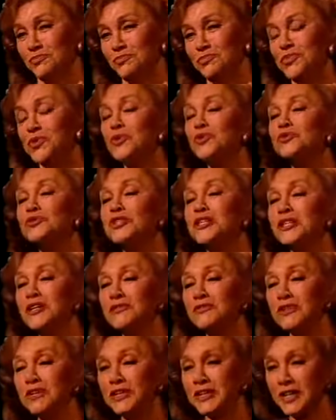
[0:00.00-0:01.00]
beauty
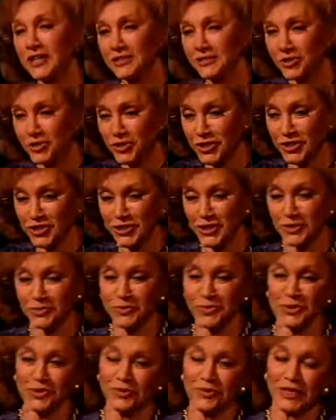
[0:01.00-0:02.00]
of the country
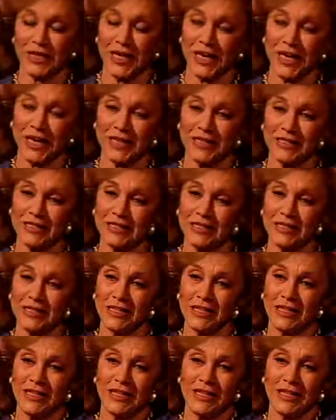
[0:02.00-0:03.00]
seems to enhance.
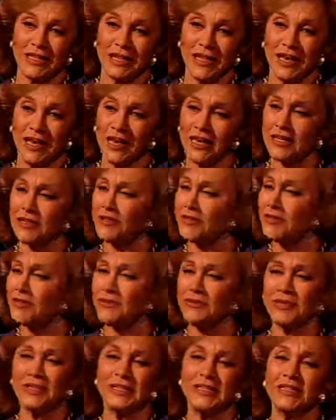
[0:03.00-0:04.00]
I don't know
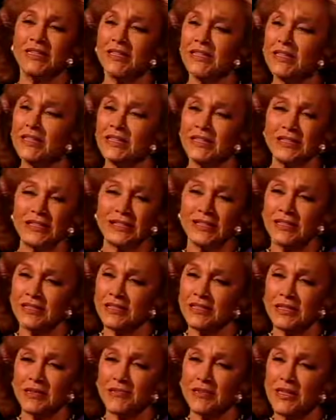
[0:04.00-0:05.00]
what it is. It's
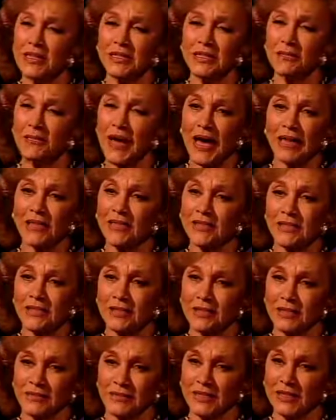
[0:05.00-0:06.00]
something
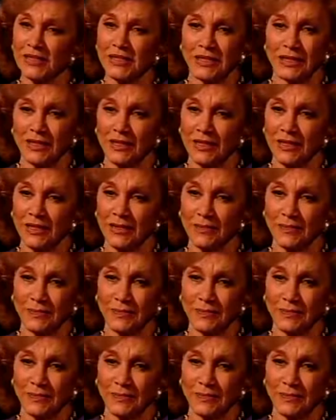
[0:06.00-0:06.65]
magical with Italy.